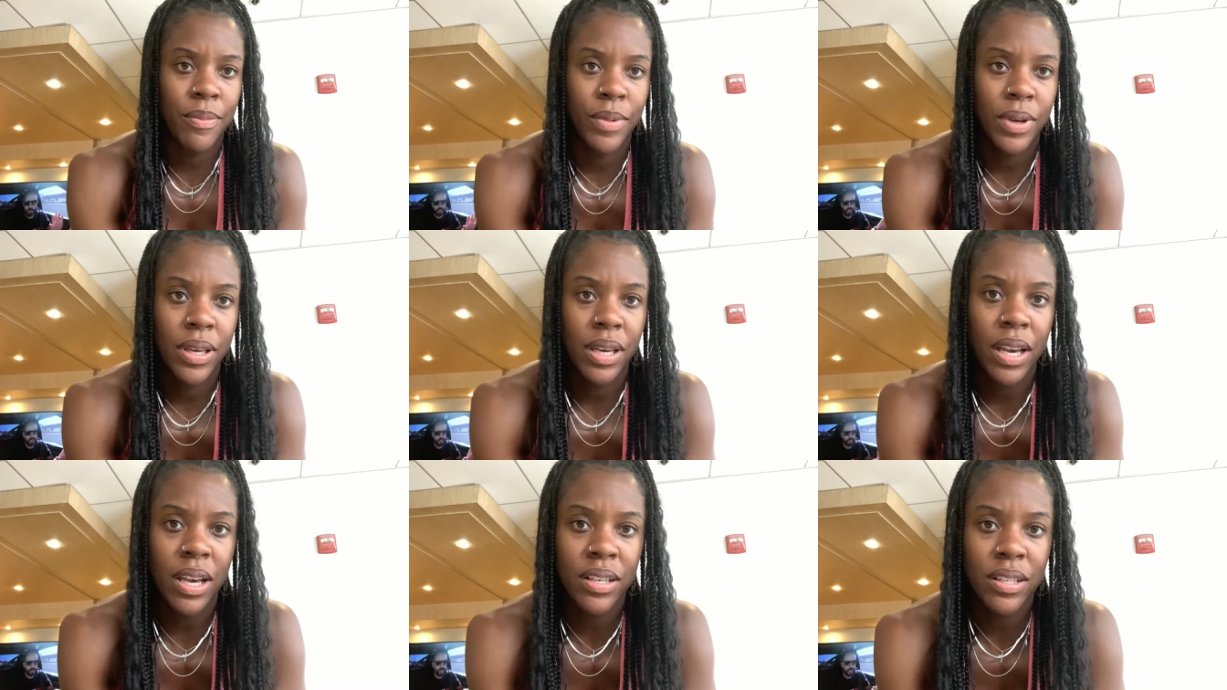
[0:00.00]

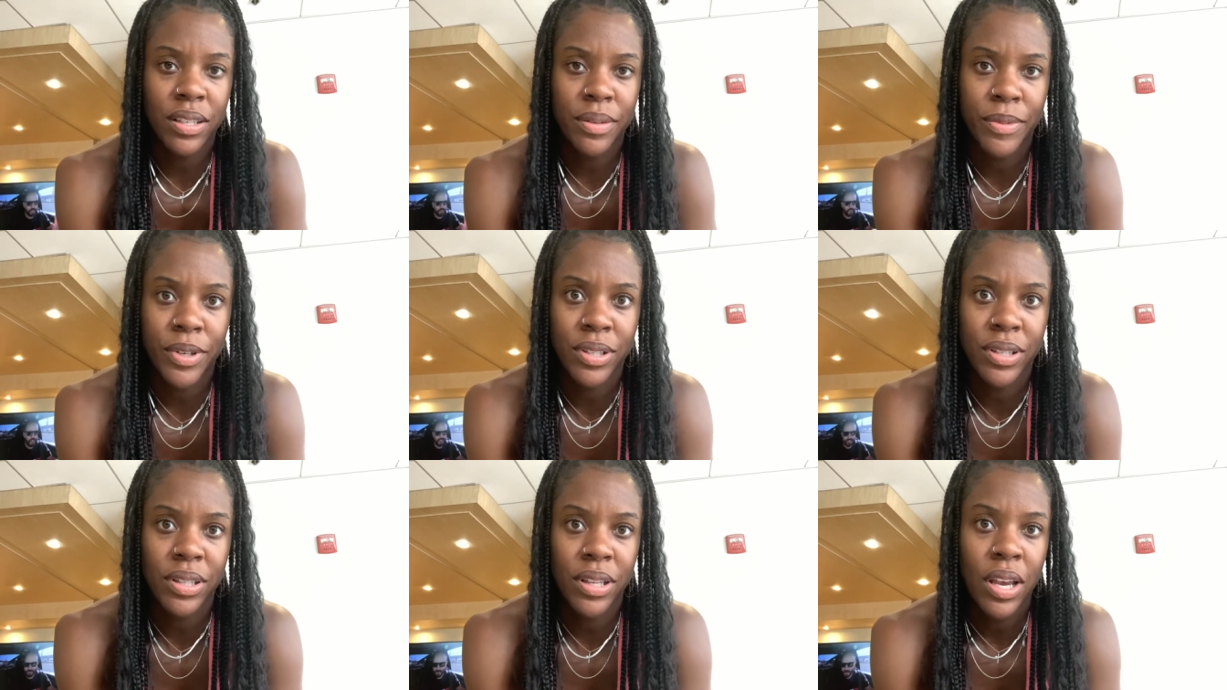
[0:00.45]
when
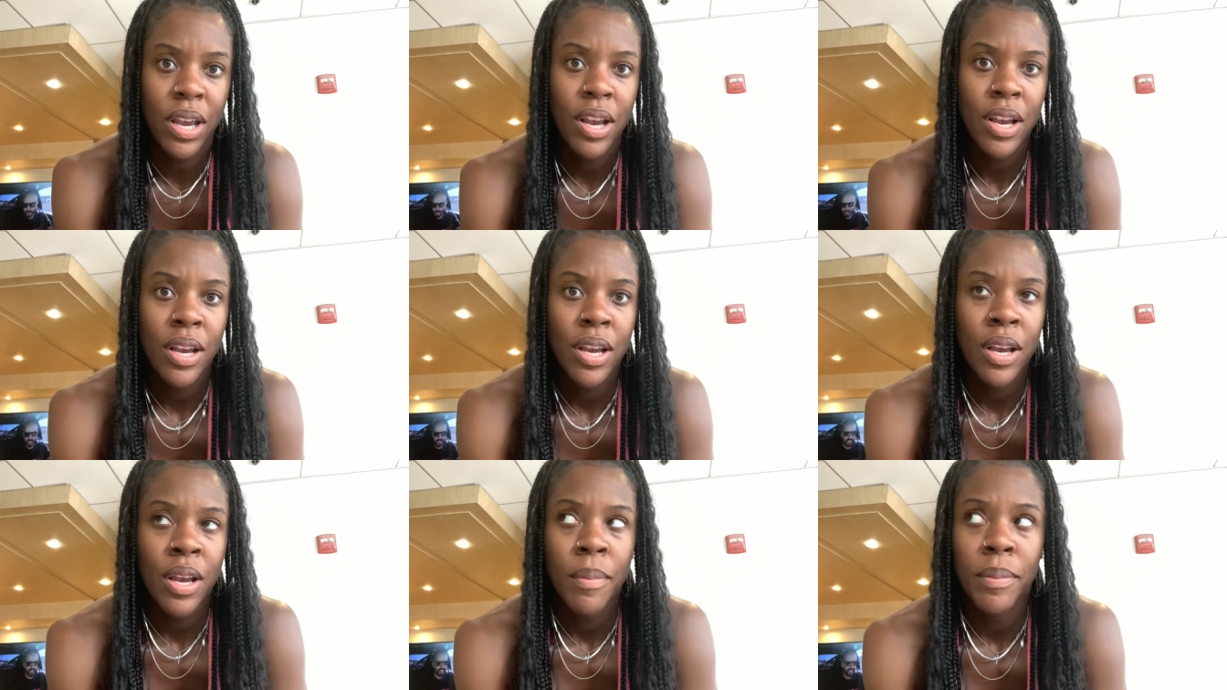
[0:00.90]

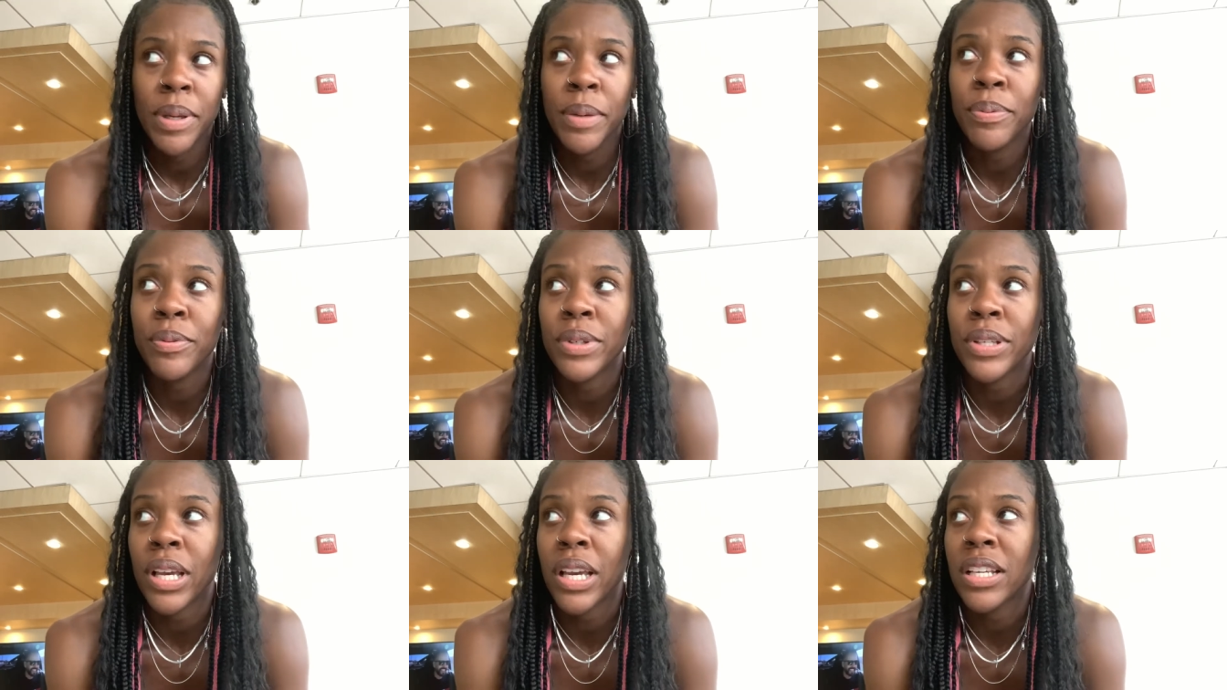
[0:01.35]

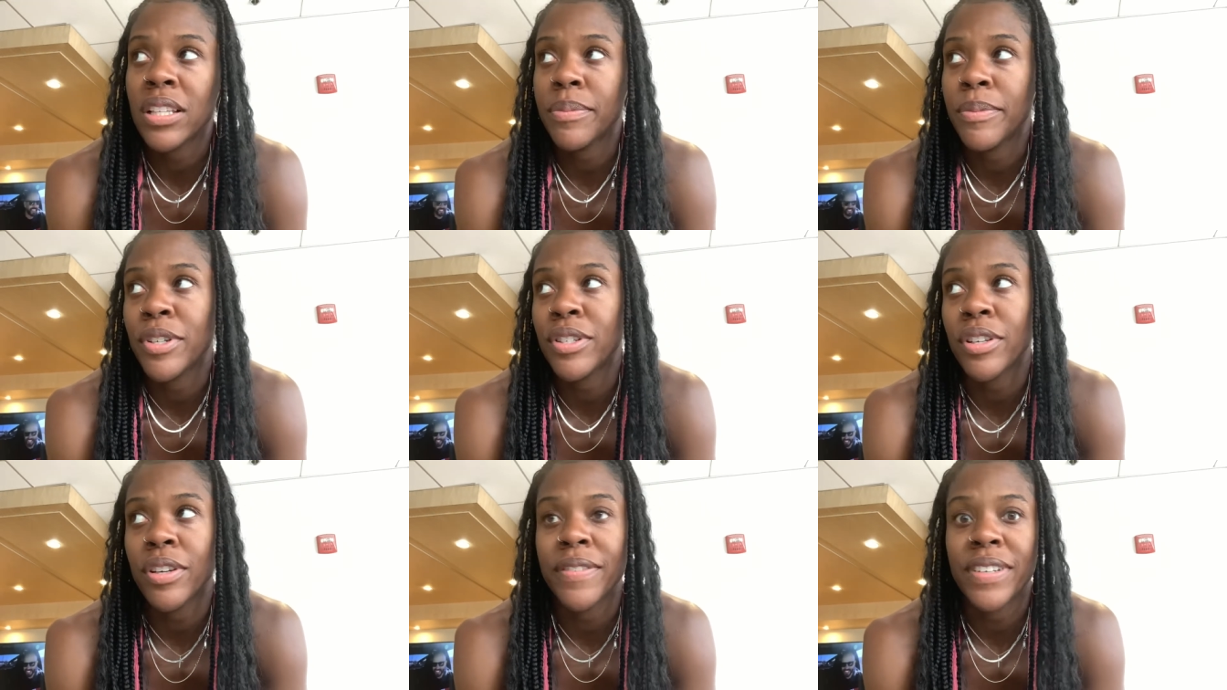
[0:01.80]
people in
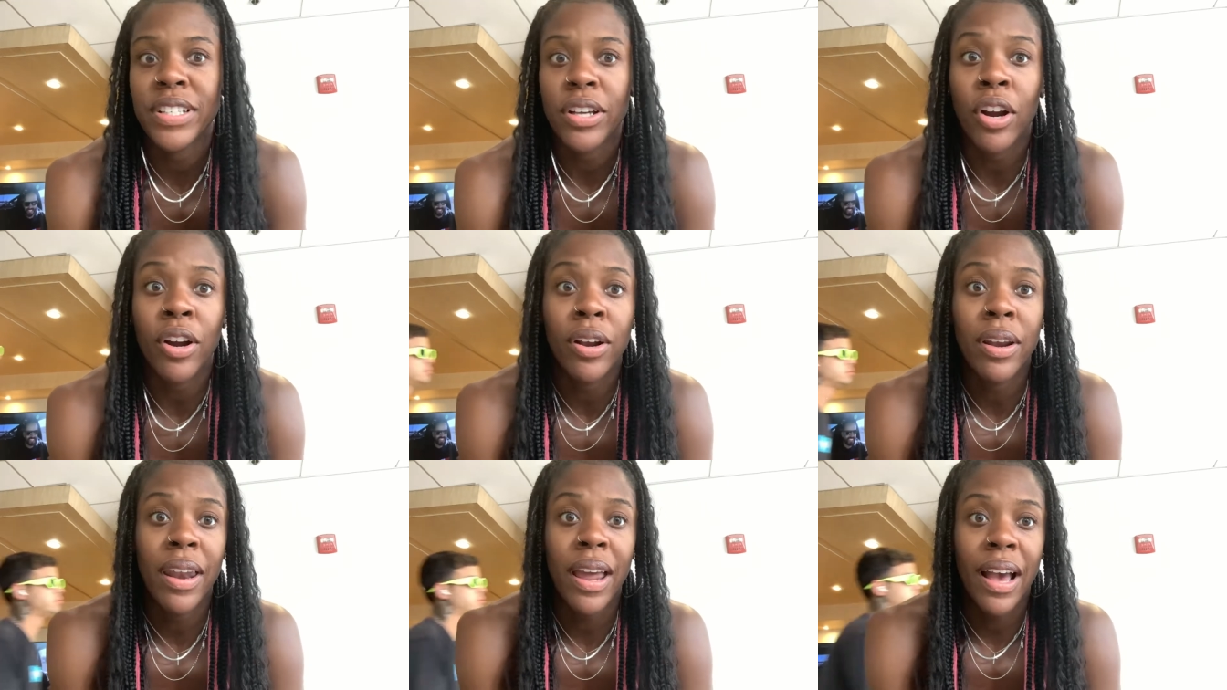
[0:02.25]
customer service
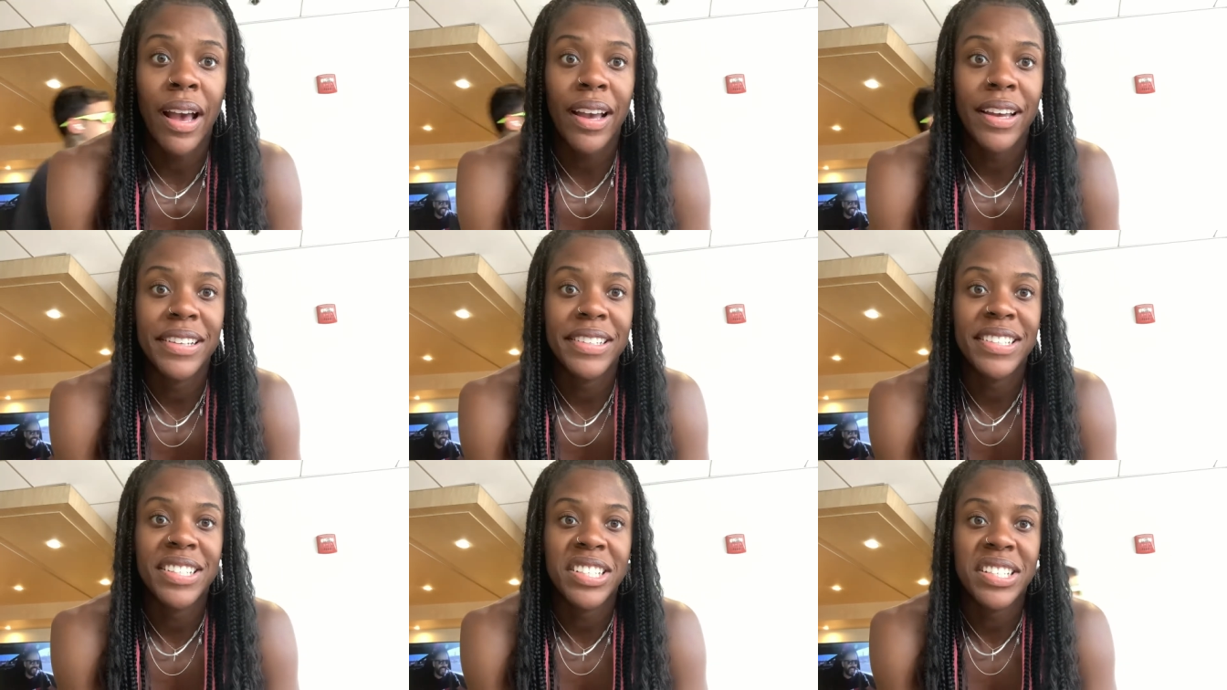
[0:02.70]
are not
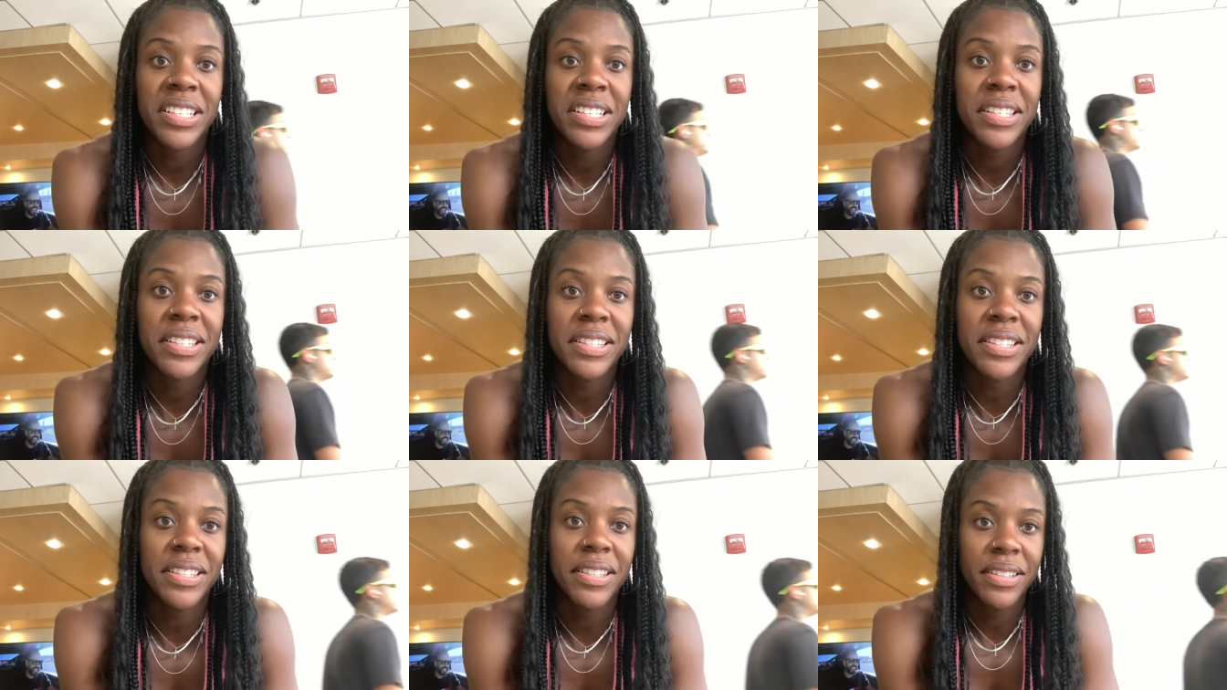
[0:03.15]

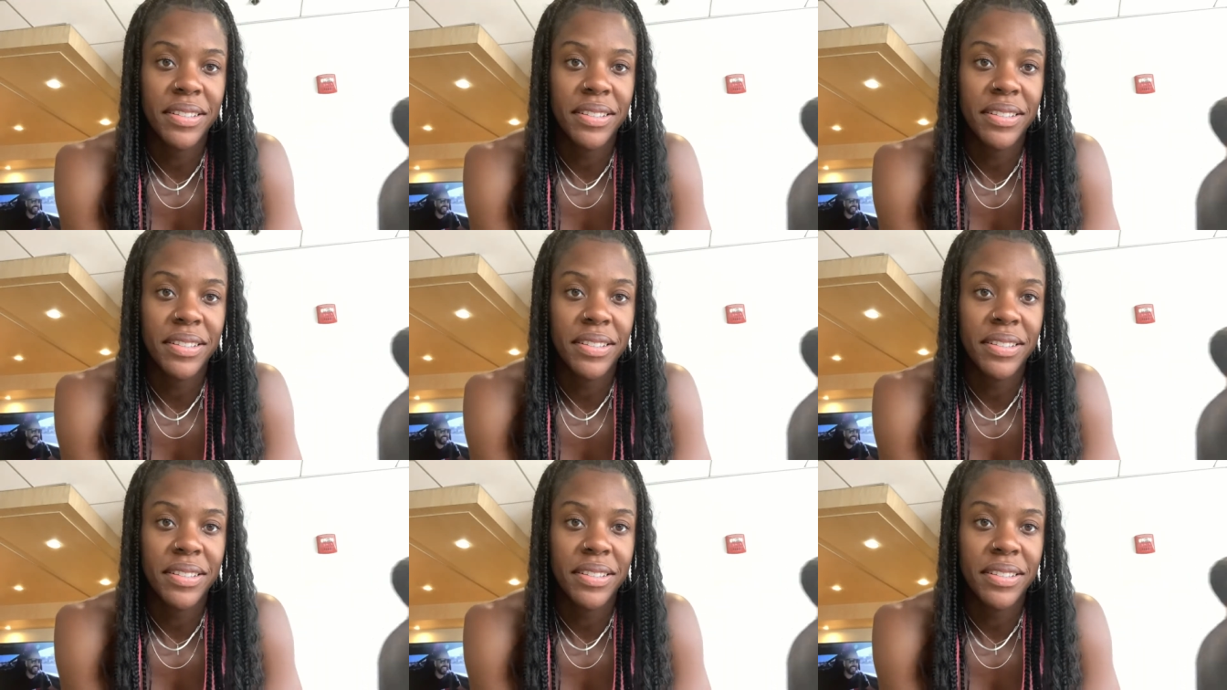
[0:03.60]
just